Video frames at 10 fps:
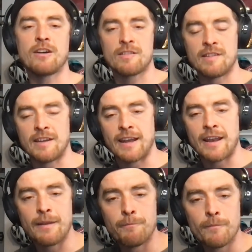did it.
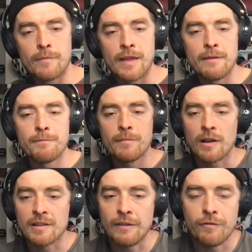Then
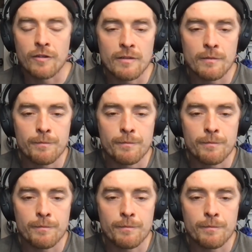like different